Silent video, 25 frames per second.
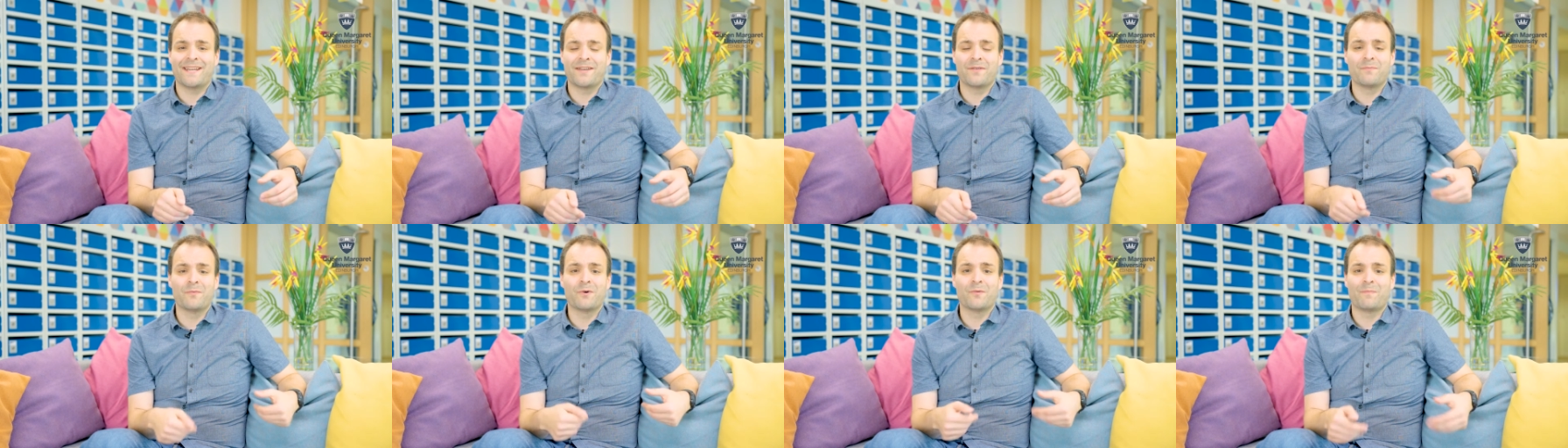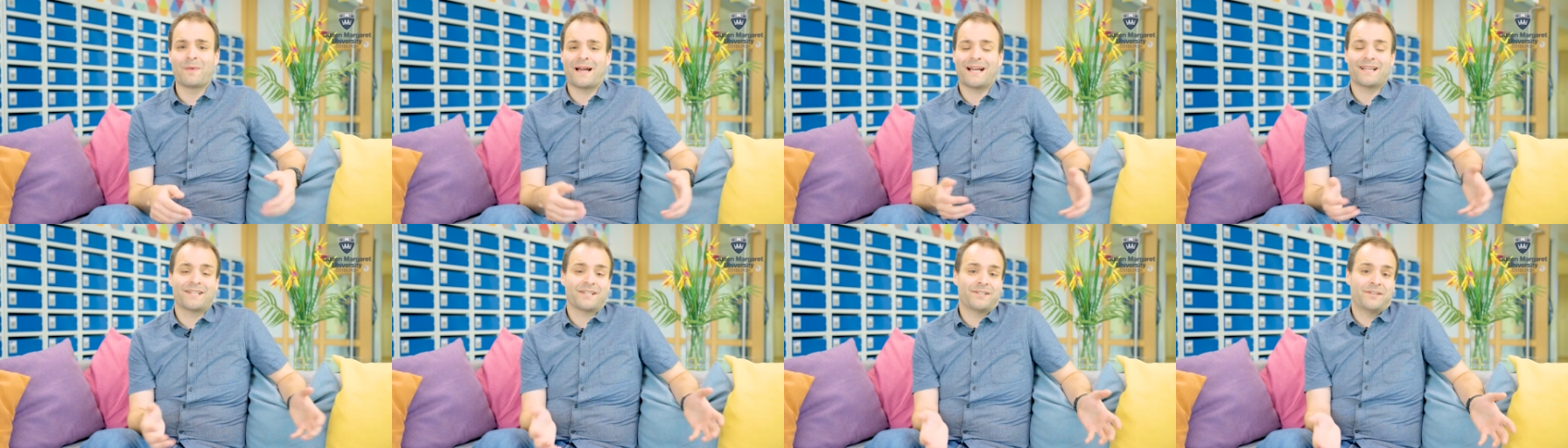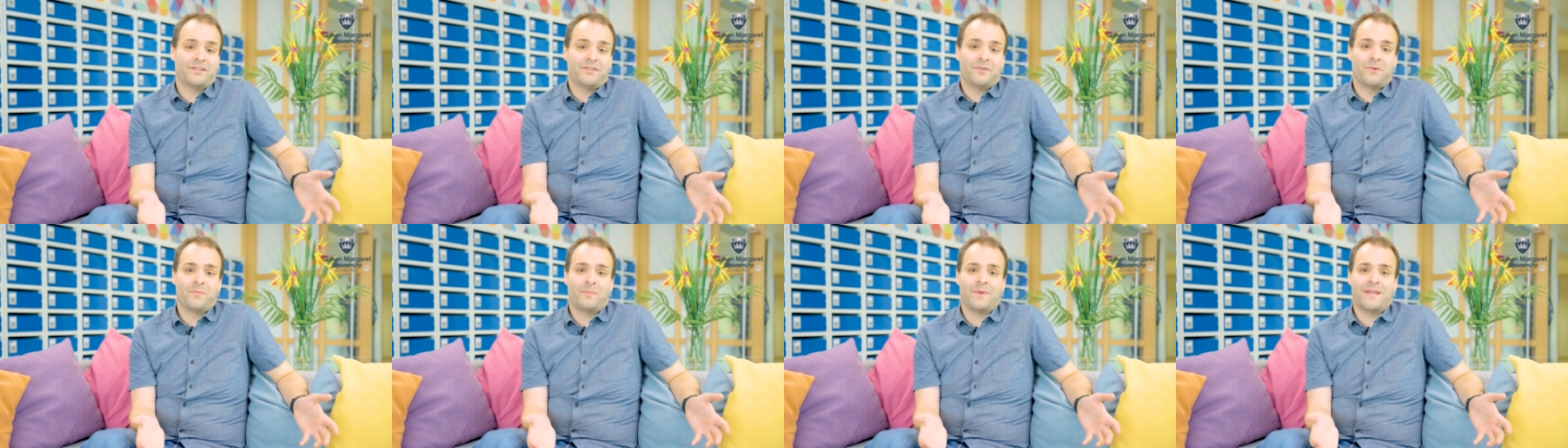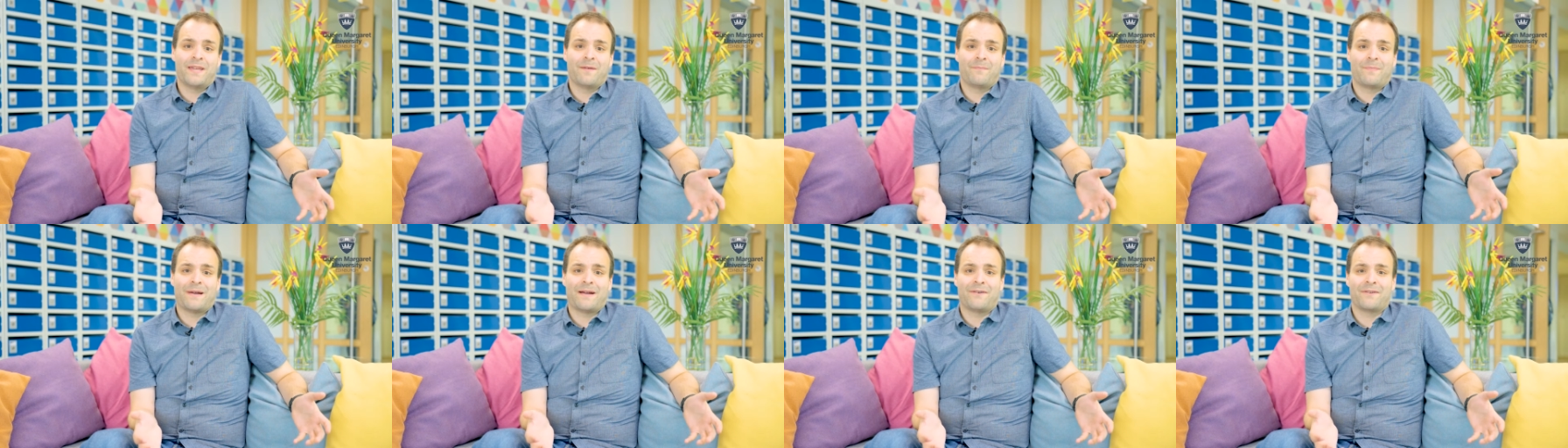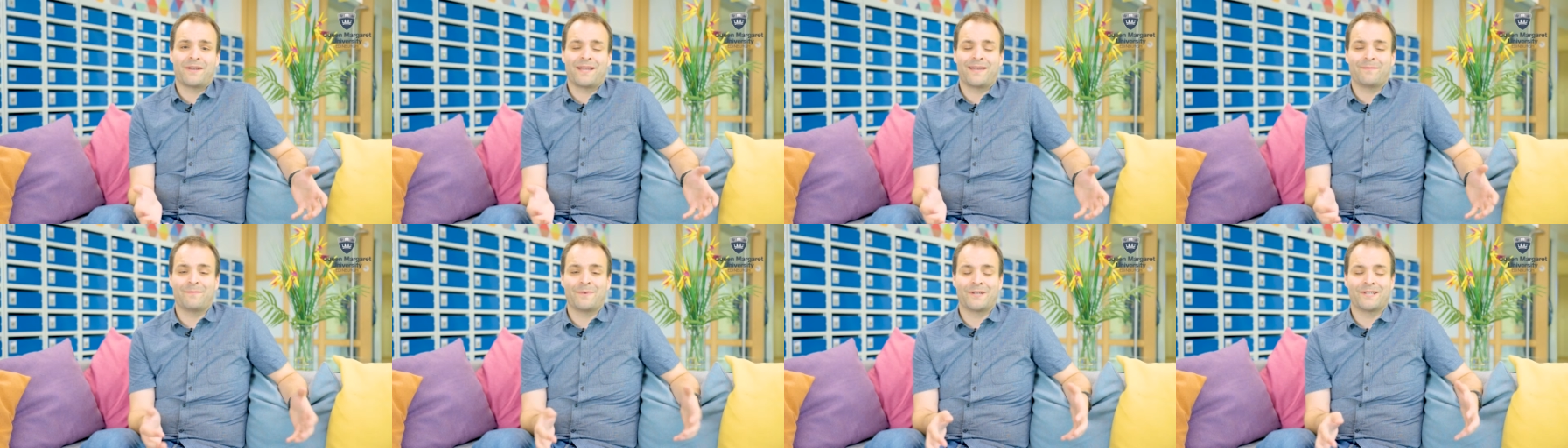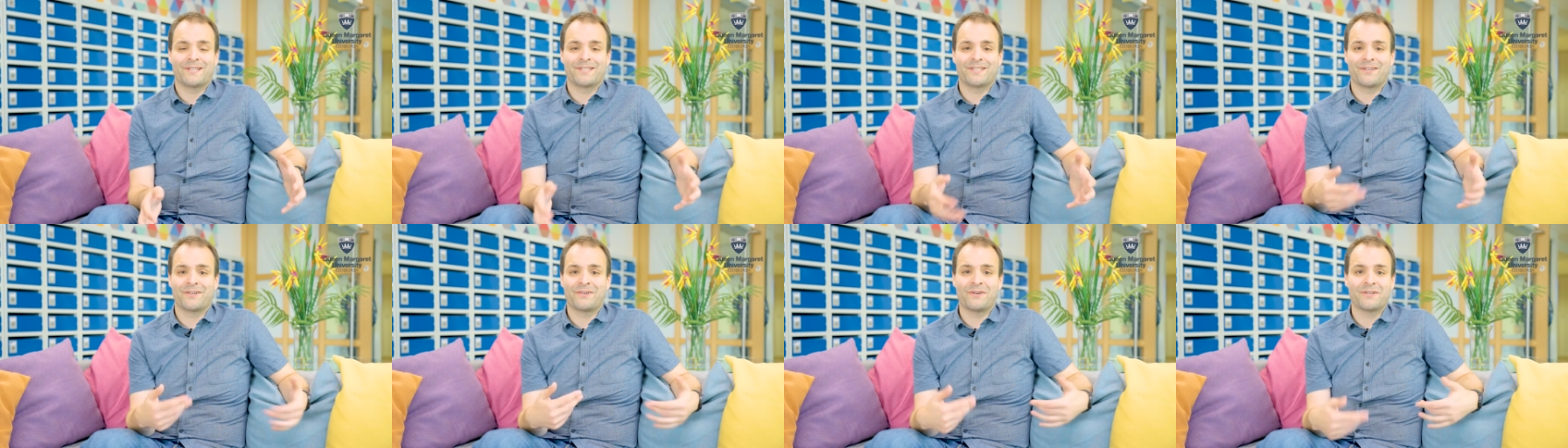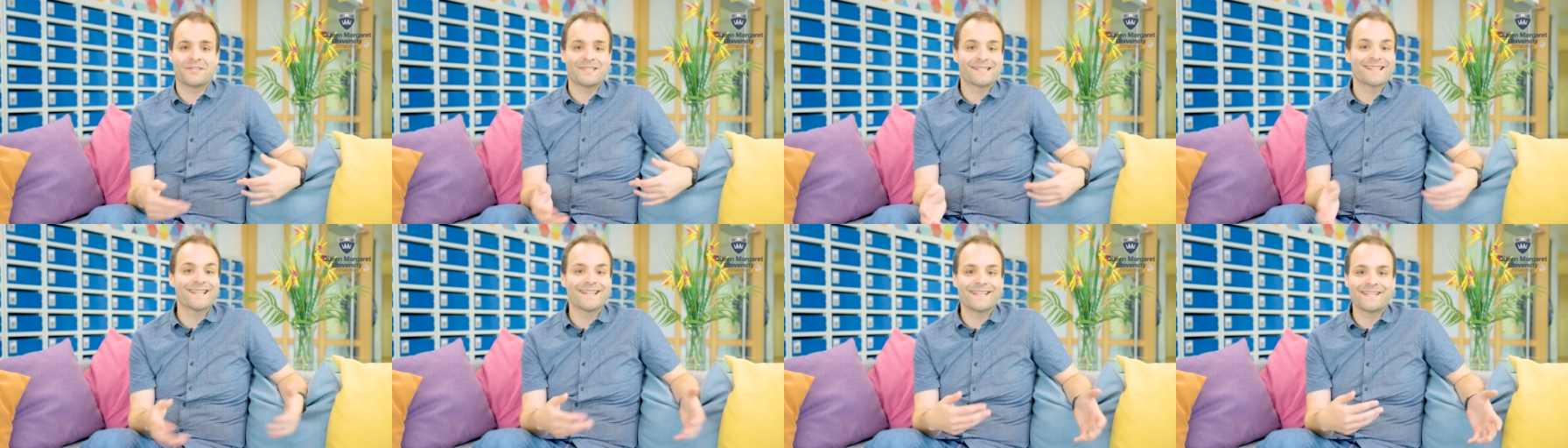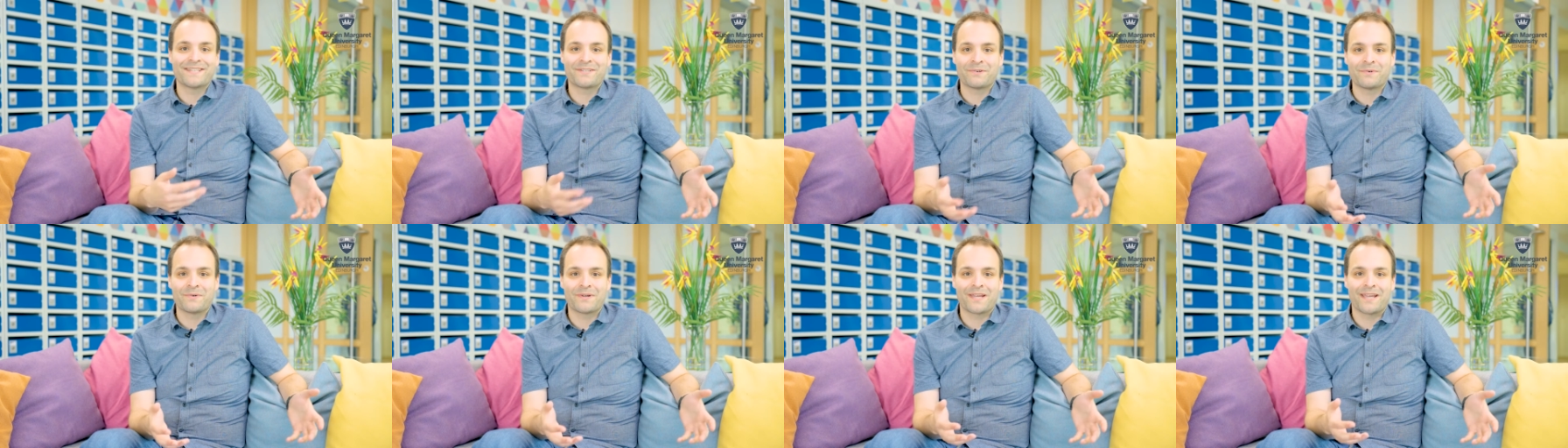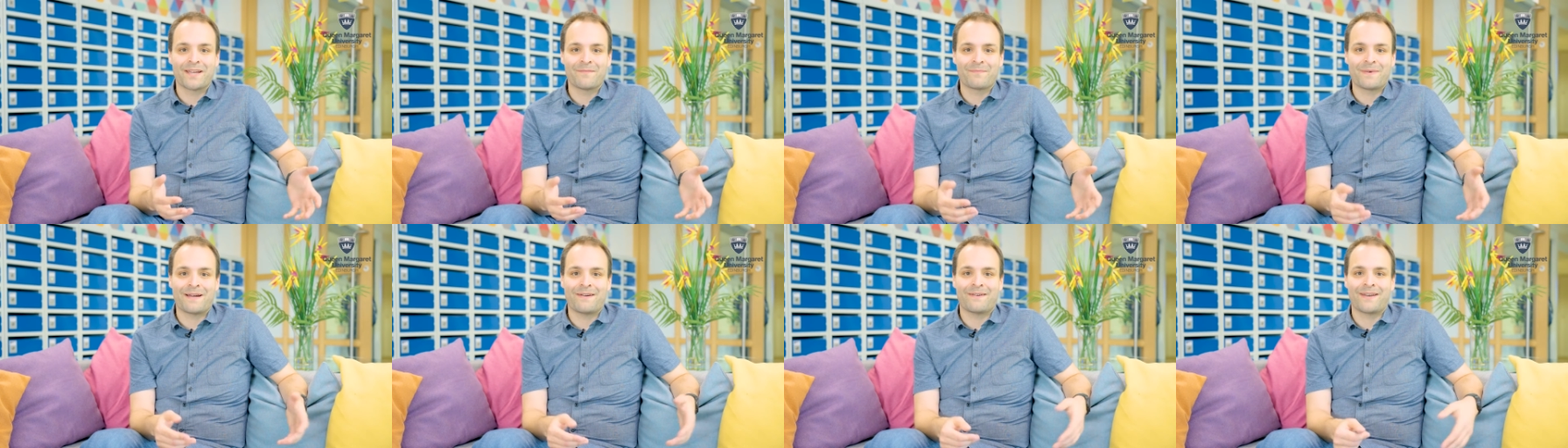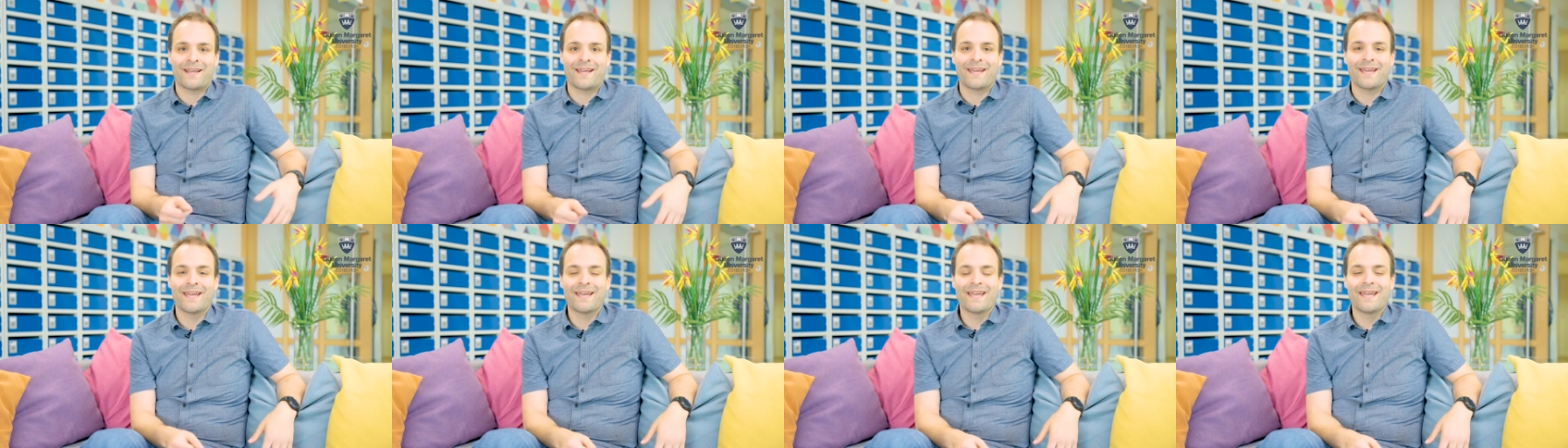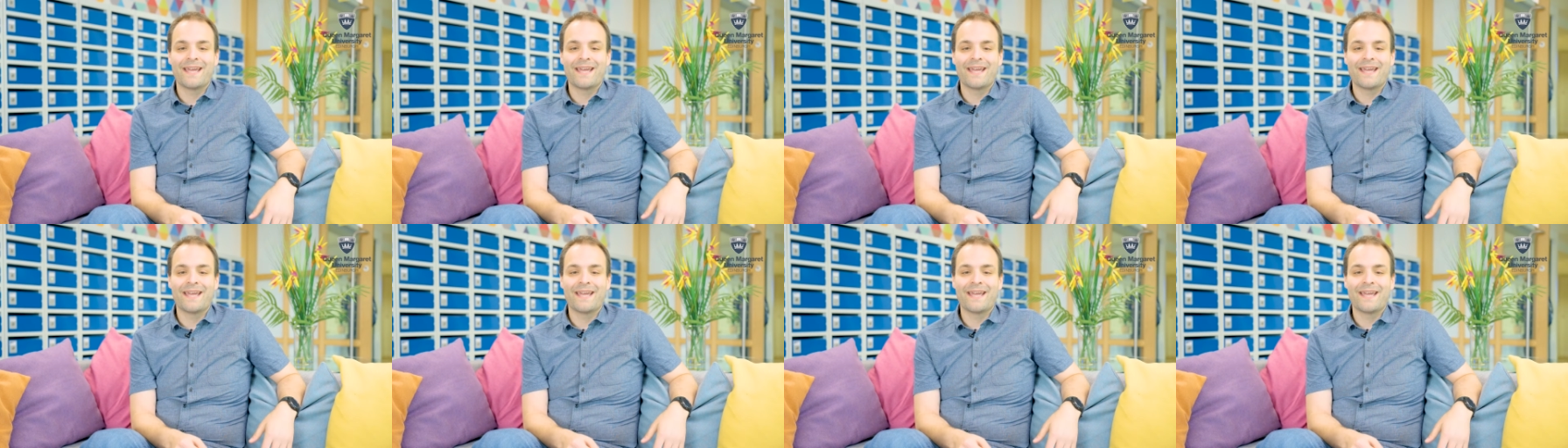and the more passionate you'll be about it because you're constantly talking about it.